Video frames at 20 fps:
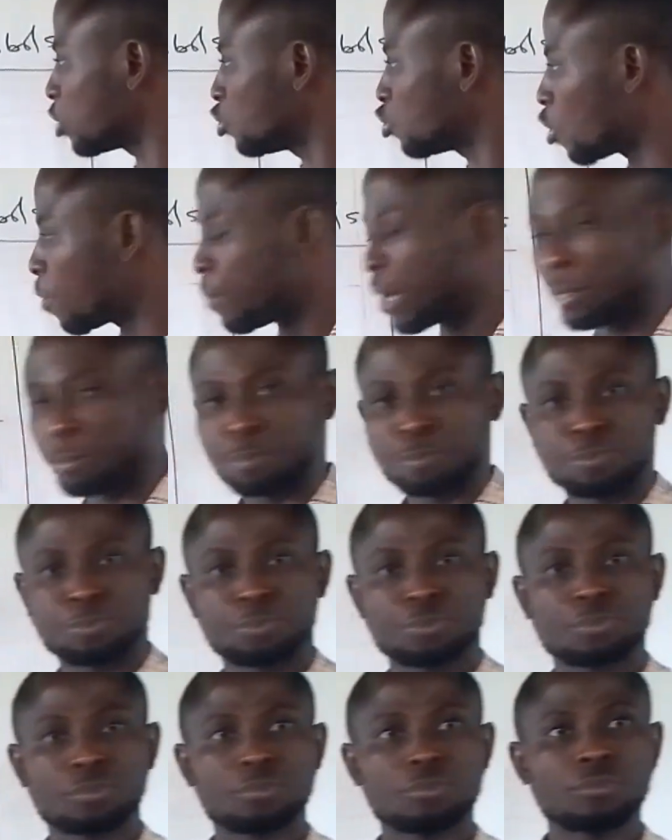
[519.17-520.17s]
number.
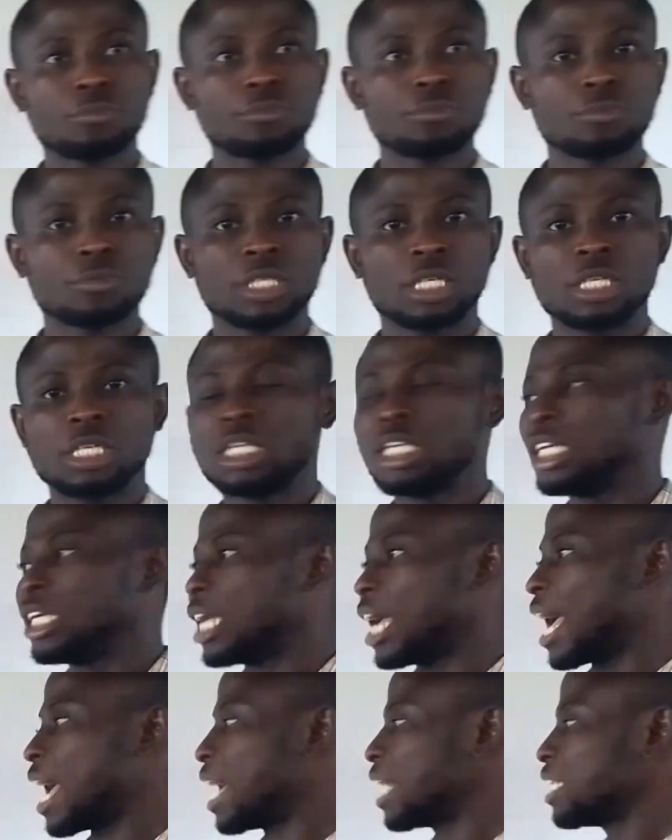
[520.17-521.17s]

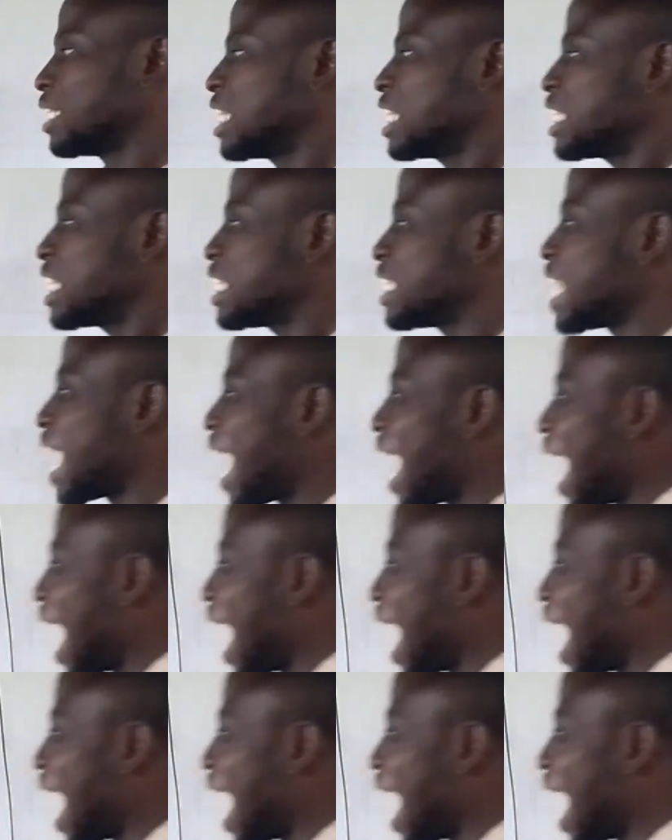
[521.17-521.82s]
And this is their